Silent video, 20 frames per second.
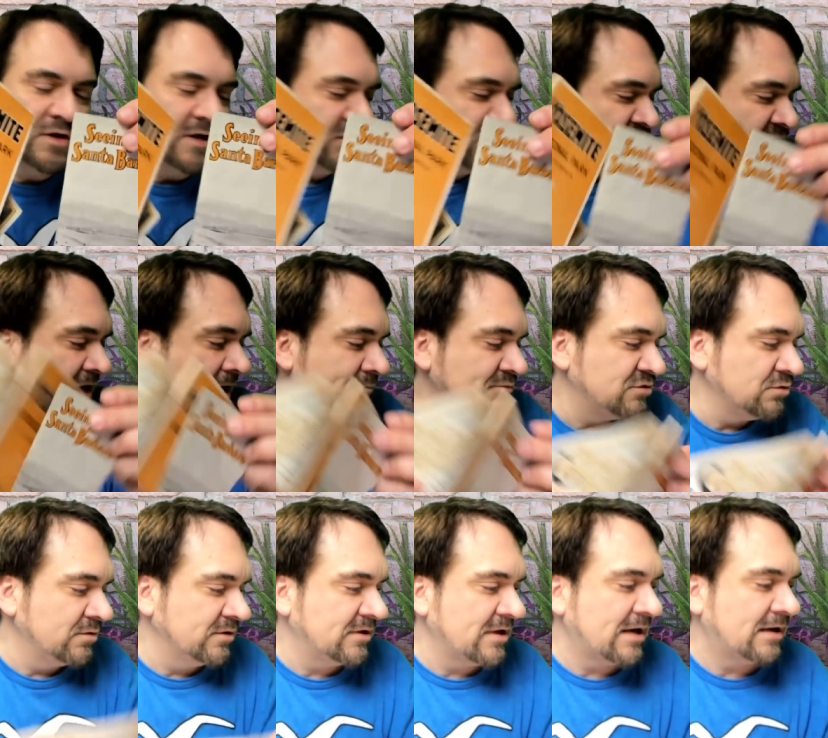They stopped
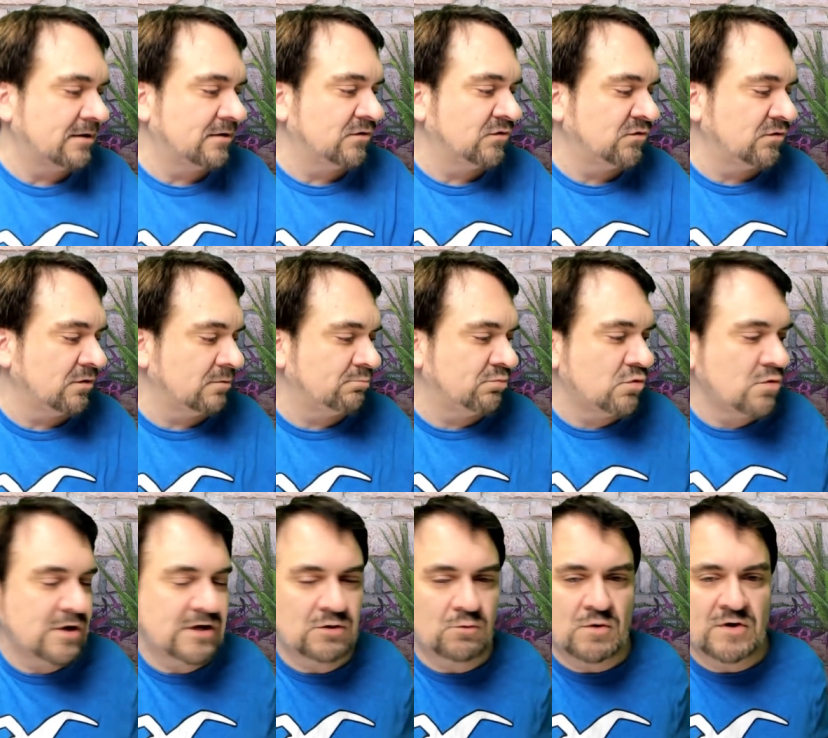doing that at a certain
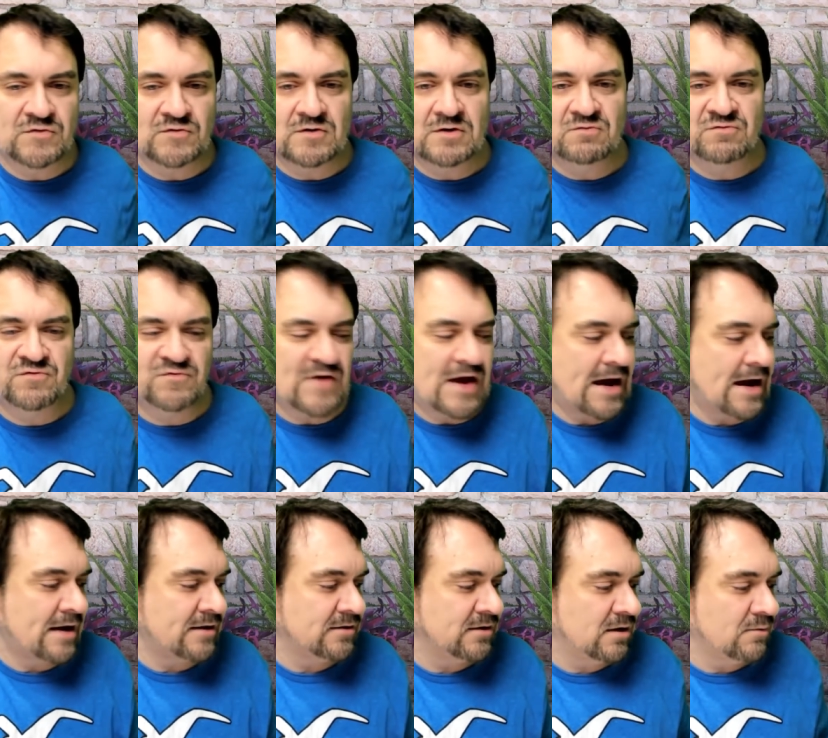point. It wasn't in
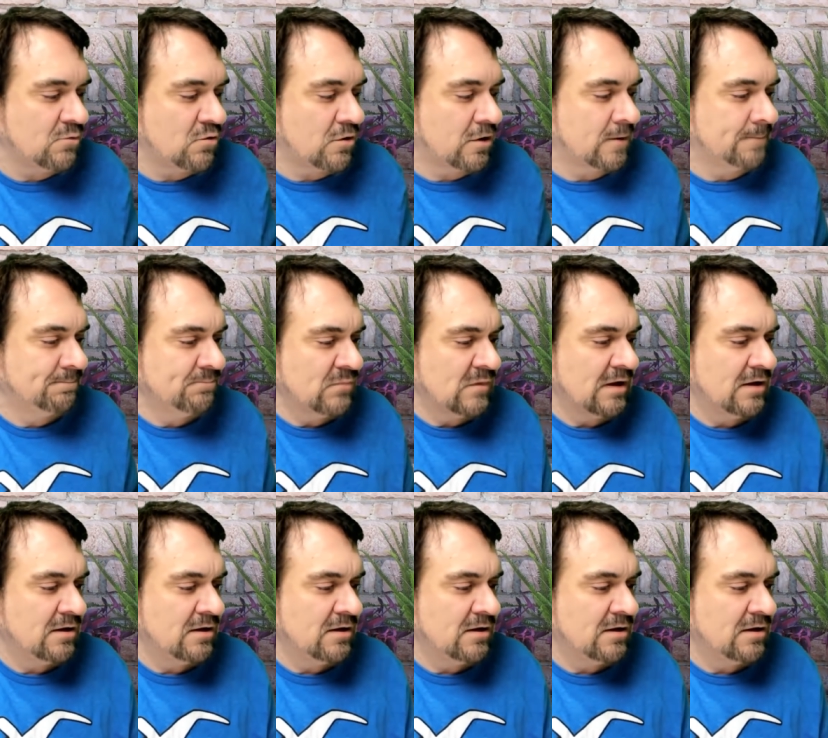fad anymore.